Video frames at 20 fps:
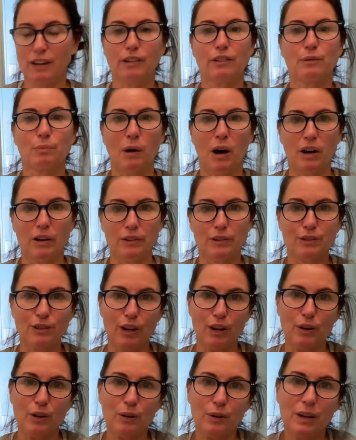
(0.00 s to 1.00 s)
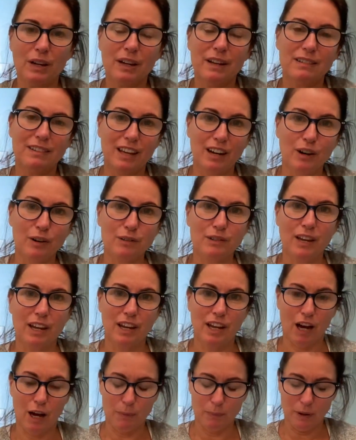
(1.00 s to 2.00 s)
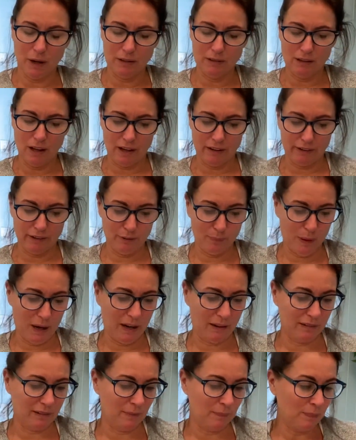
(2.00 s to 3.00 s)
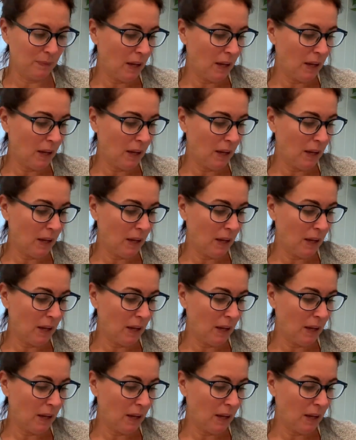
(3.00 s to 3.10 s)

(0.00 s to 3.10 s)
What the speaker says: of small, so they don't take up a lot of space.